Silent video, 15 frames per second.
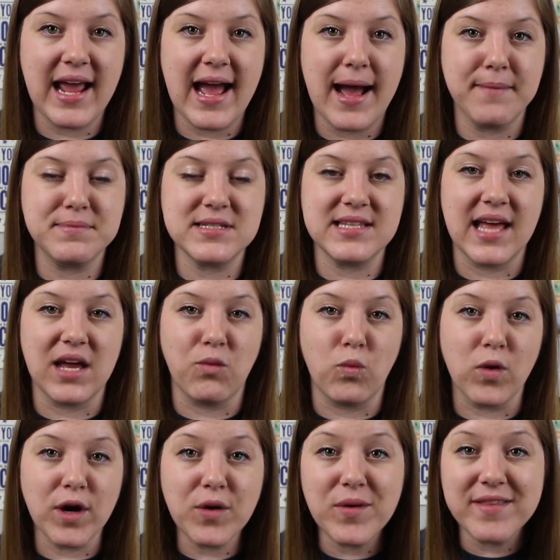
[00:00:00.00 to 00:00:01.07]
apps that
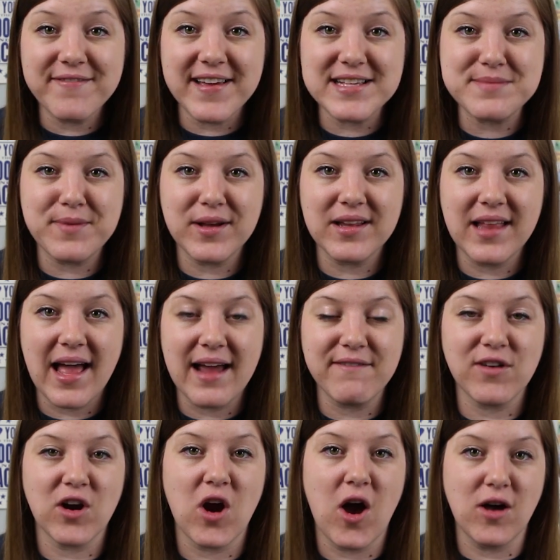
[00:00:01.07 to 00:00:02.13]
work with Facebook Live
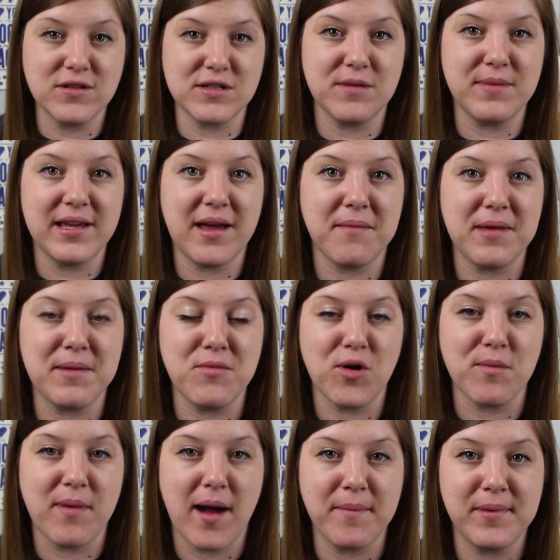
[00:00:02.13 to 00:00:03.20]
are also becoming
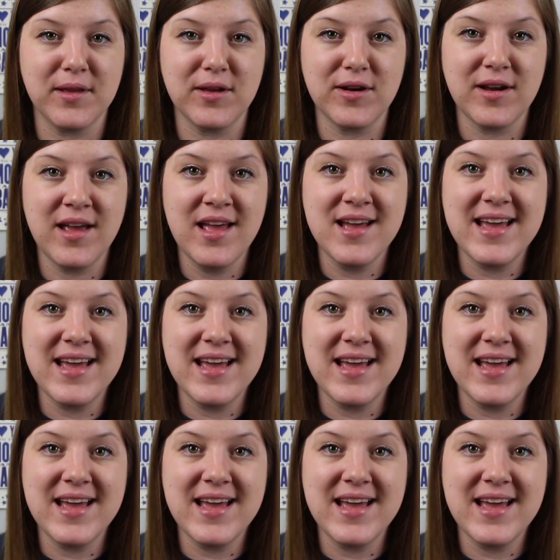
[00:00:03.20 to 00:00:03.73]
more popular.